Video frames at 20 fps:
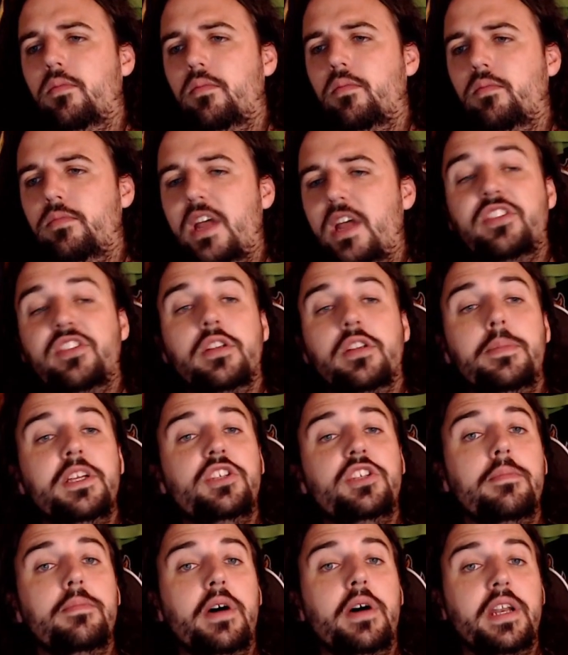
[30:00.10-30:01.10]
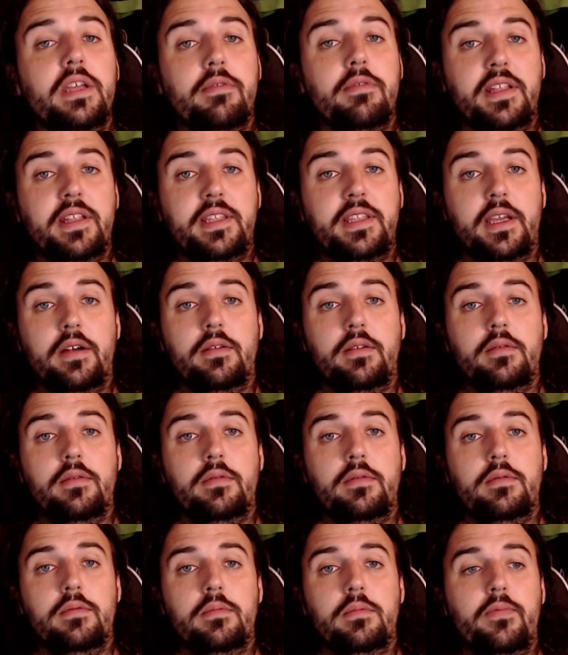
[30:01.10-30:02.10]
That's going to be some money right there.
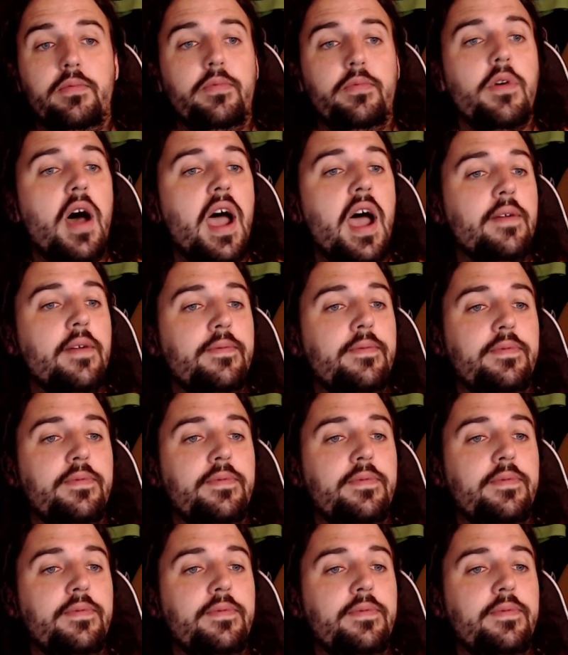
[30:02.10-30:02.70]
5,